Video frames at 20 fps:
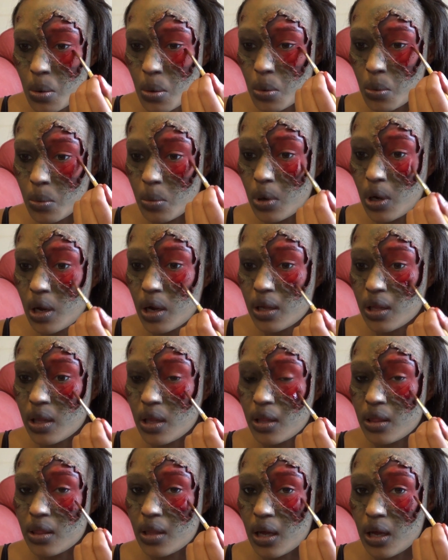
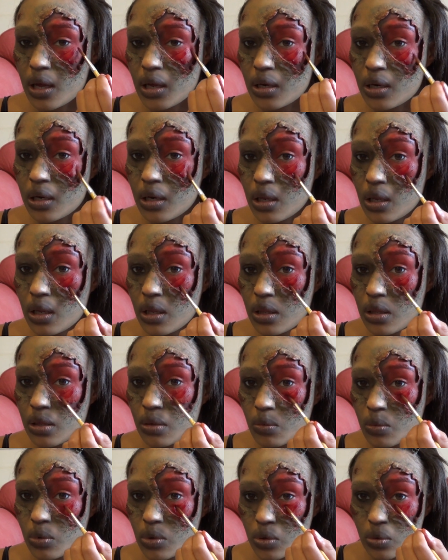working that in the
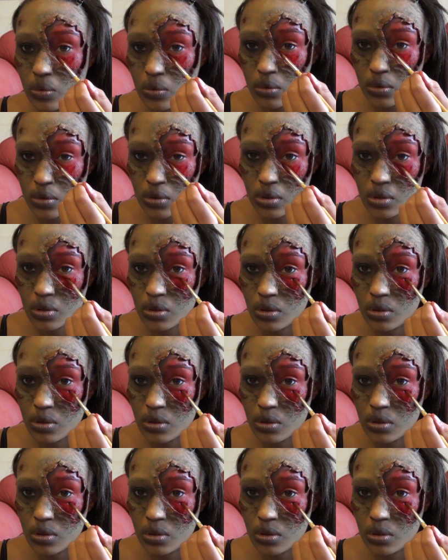wound.